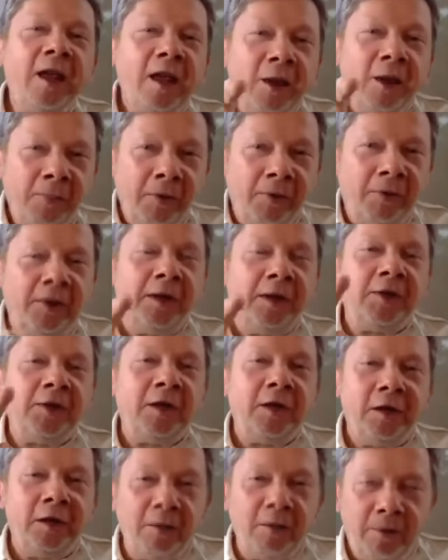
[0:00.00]
but there's a
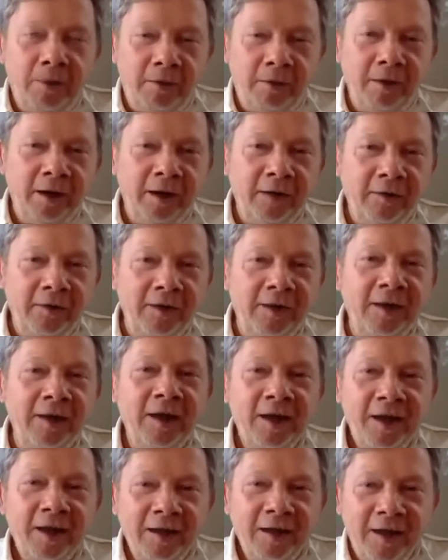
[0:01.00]
deeper reason,
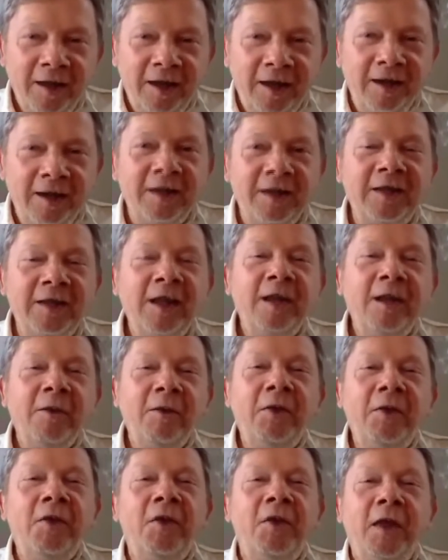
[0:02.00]
that is,
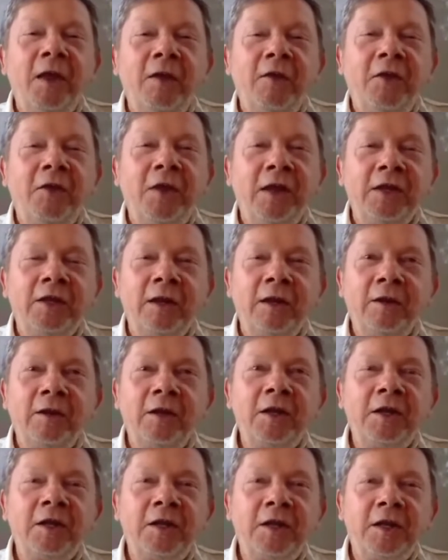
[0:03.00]
there's
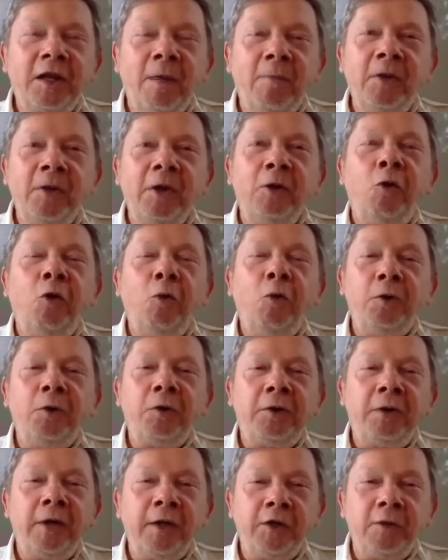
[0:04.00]
something
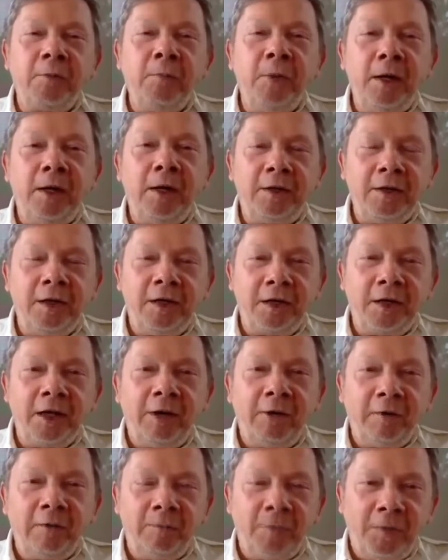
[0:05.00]
almost transmits
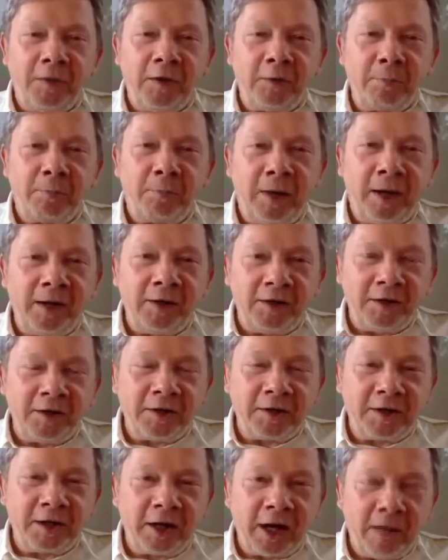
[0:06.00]
itself. This
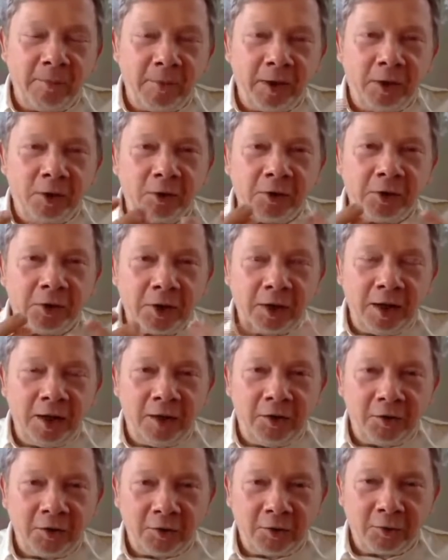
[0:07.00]
presence can be
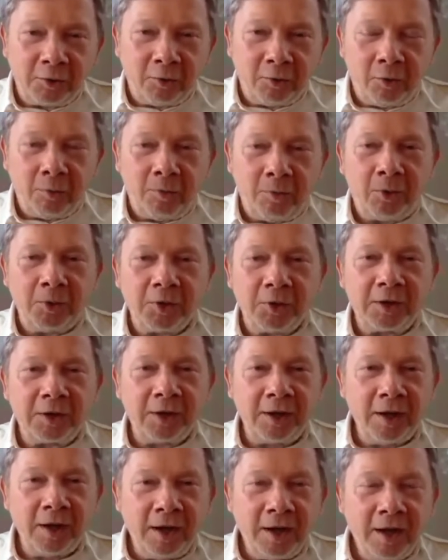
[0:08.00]
contagious almost.
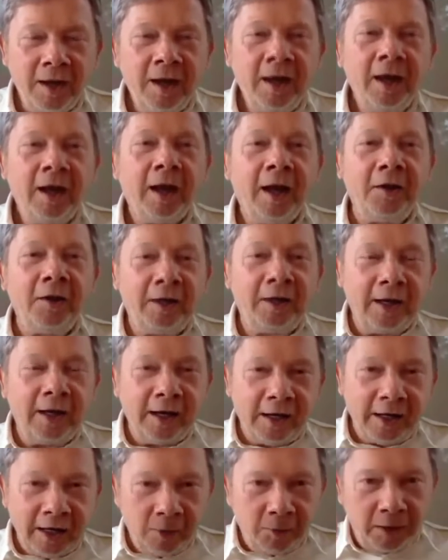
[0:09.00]
And again,
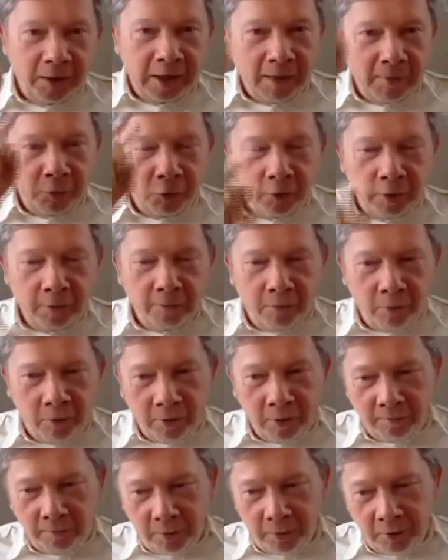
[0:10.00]
here we come to an
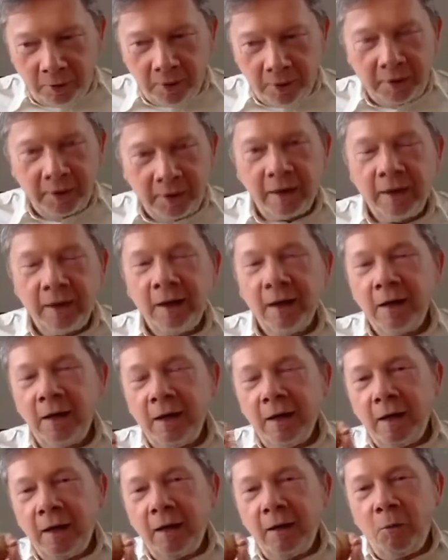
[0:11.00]
important point.
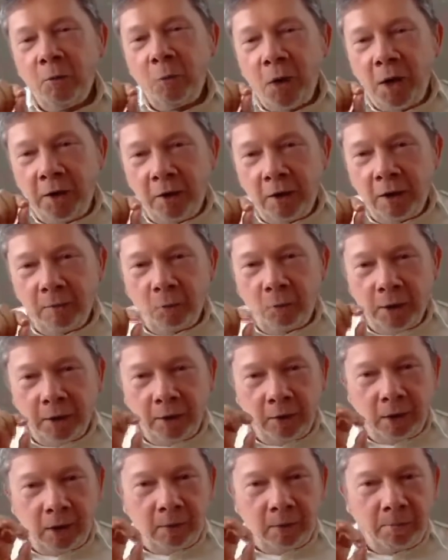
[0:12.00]
When
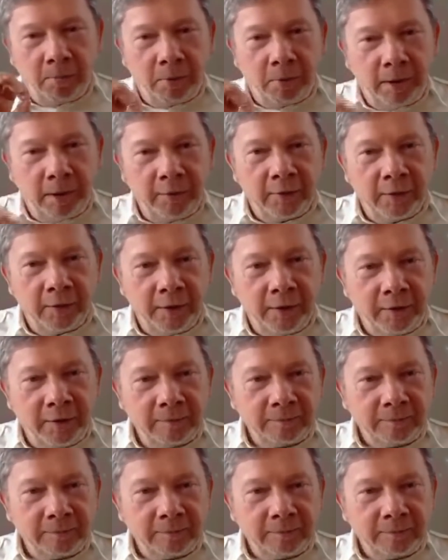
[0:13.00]
you are present,